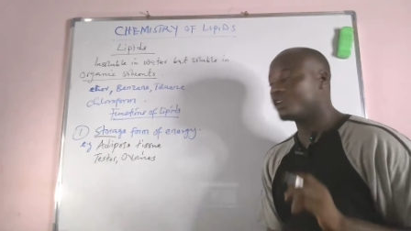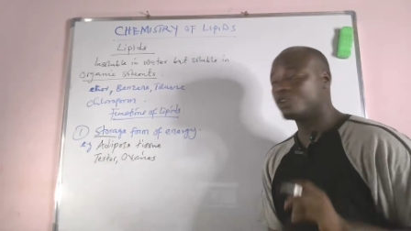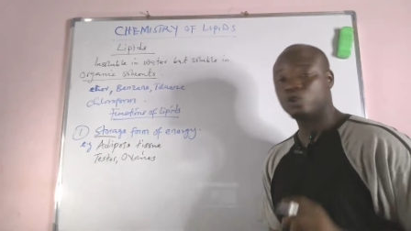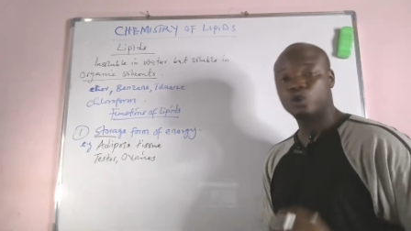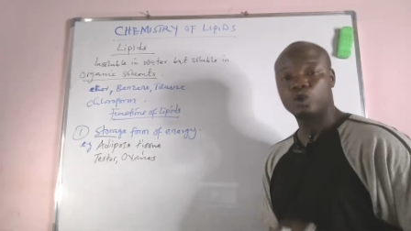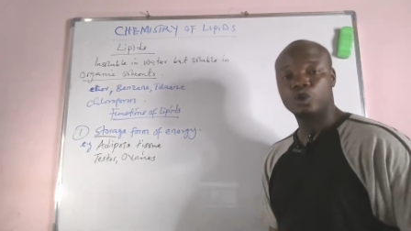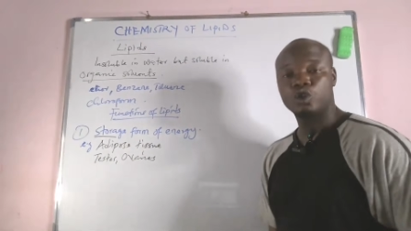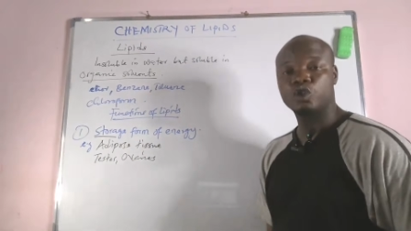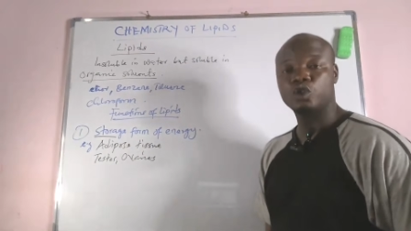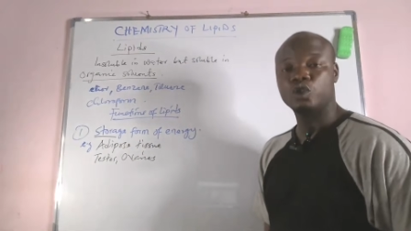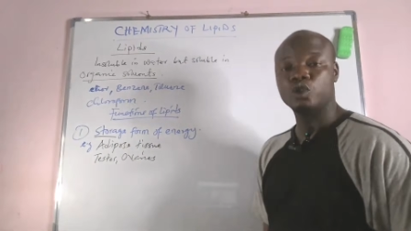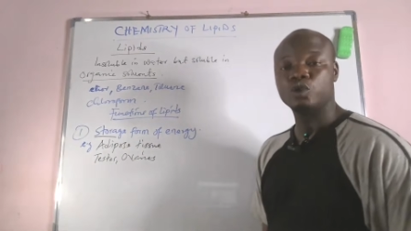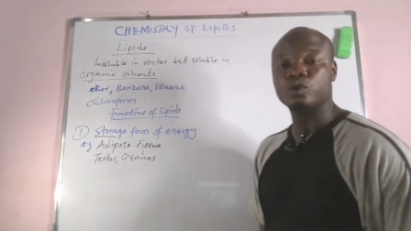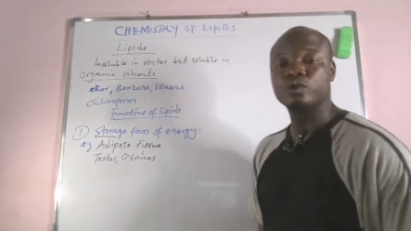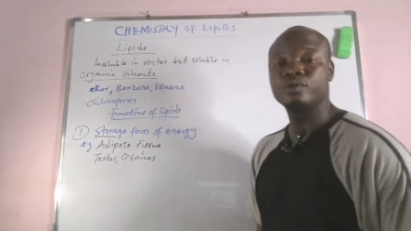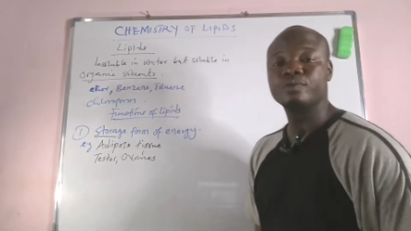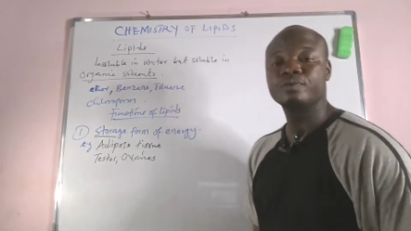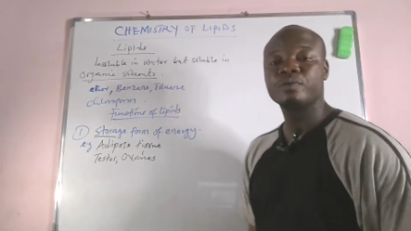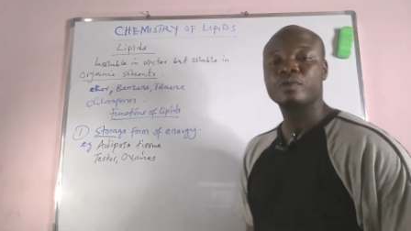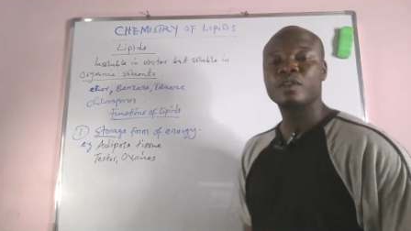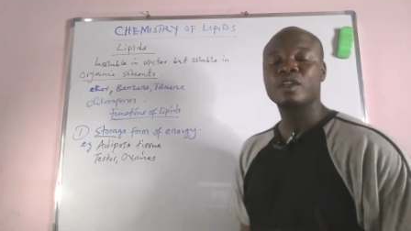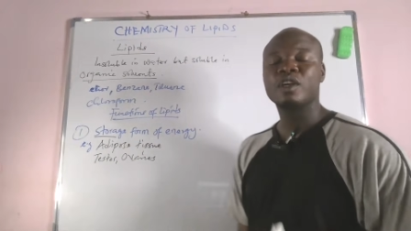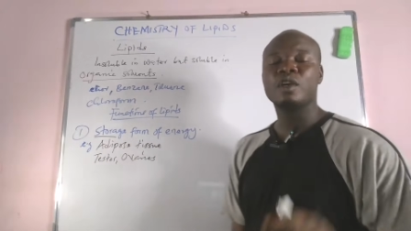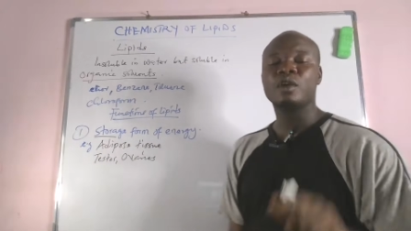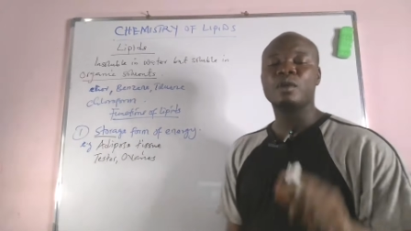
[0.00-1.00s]
told you
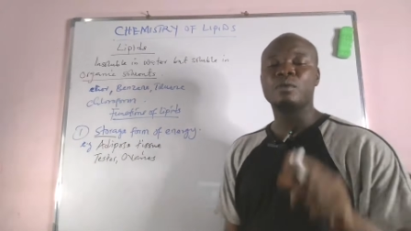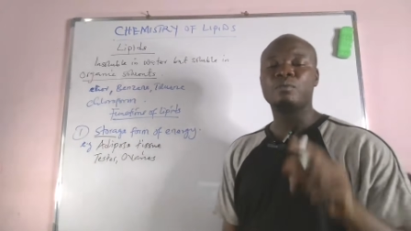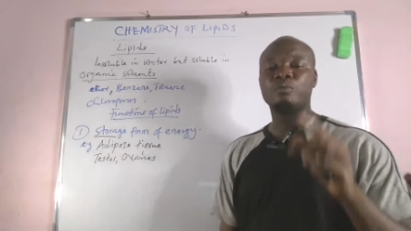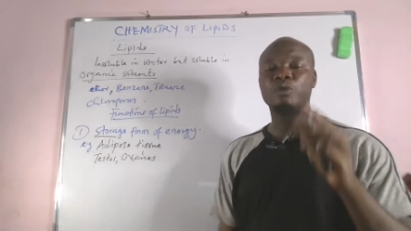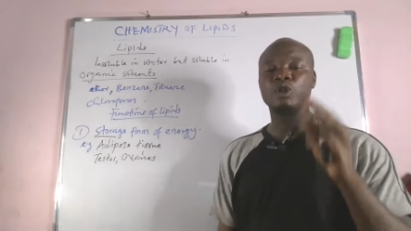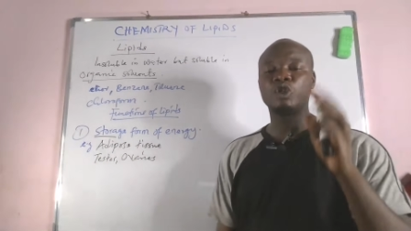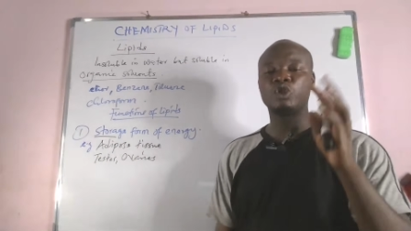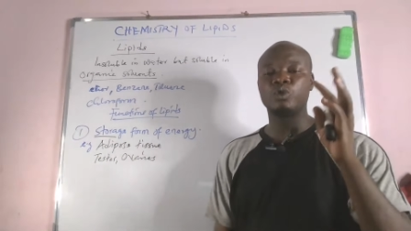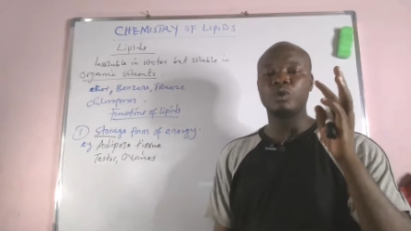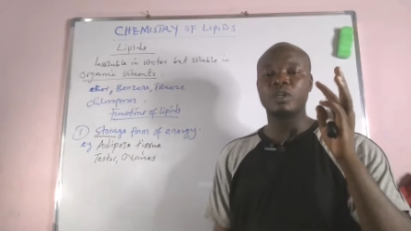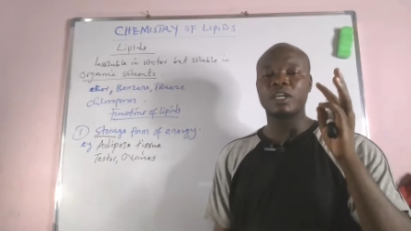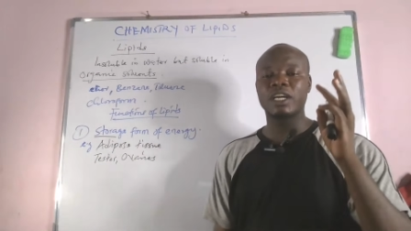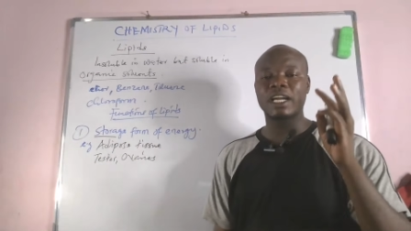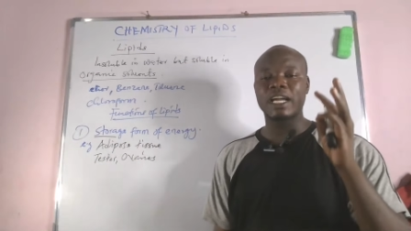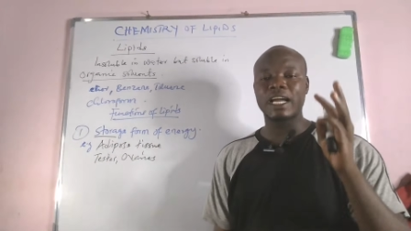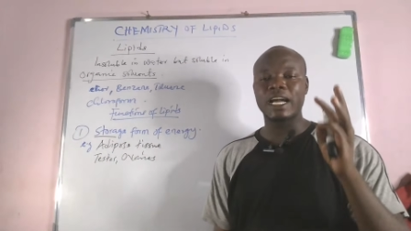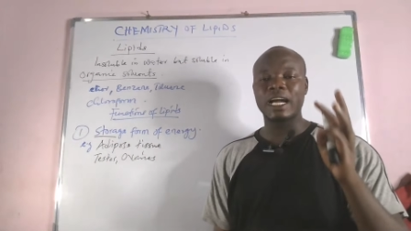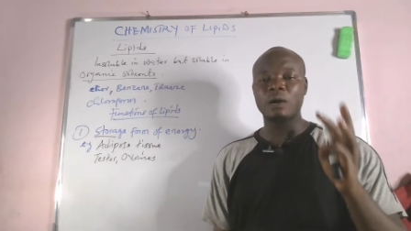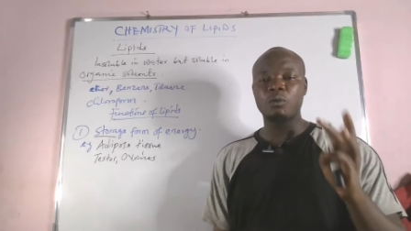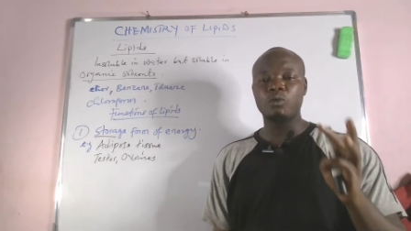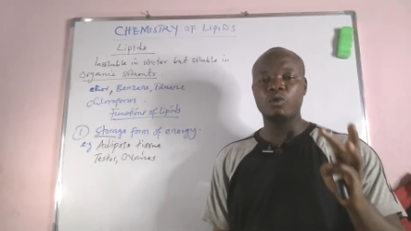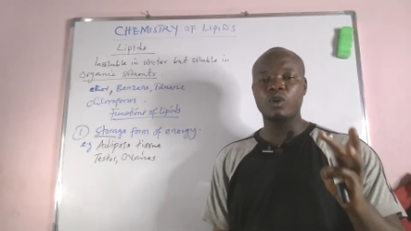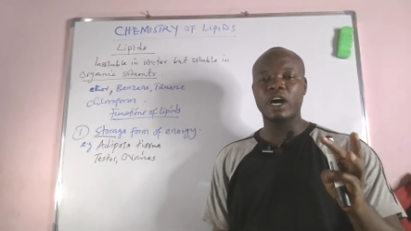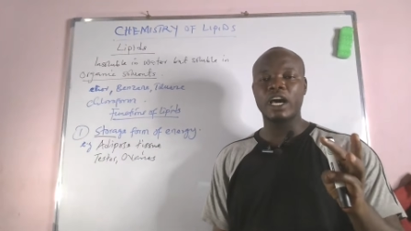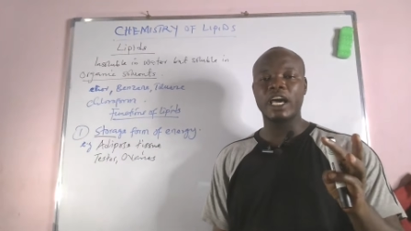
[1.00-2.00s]
between
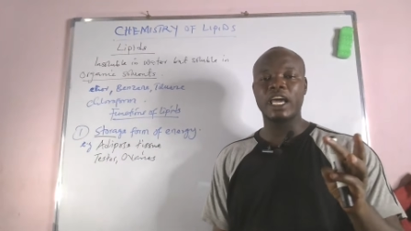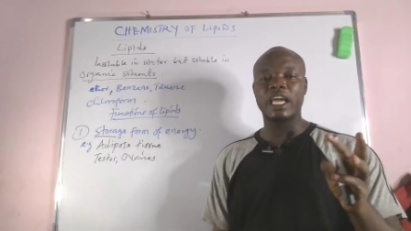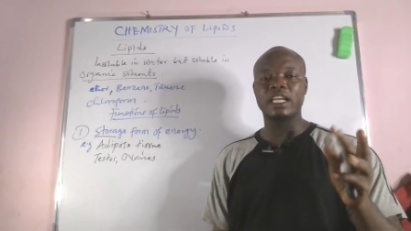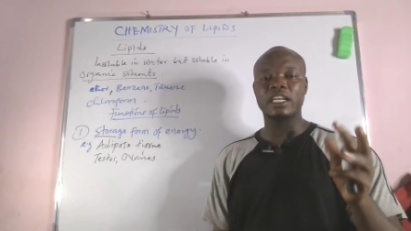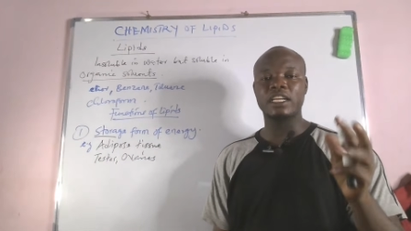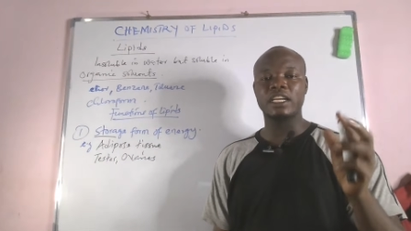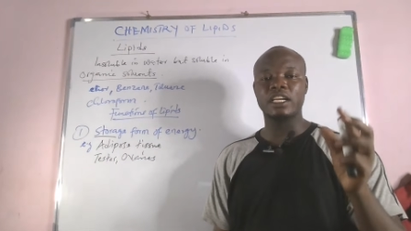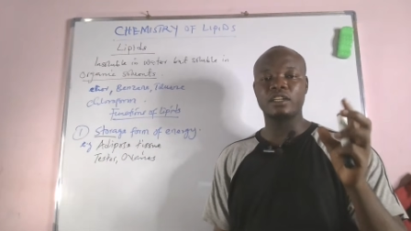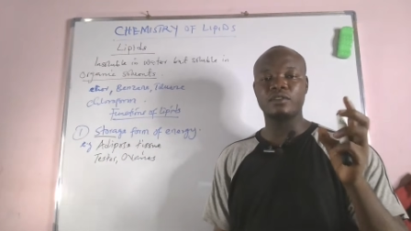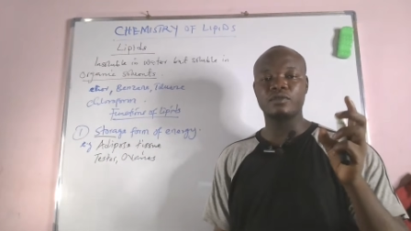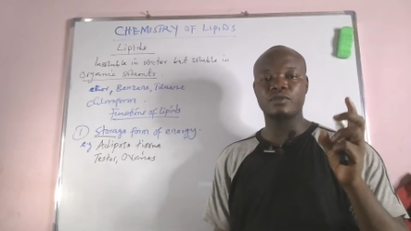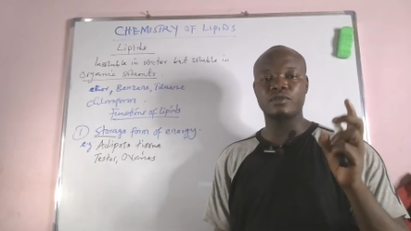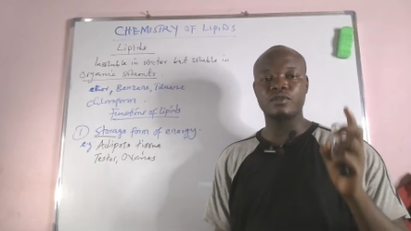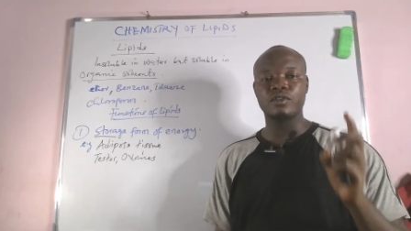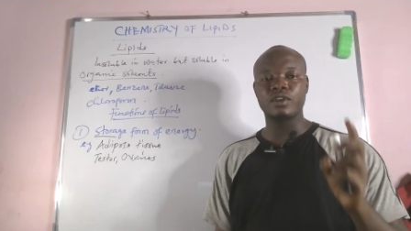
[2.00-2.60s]
carbohydrate,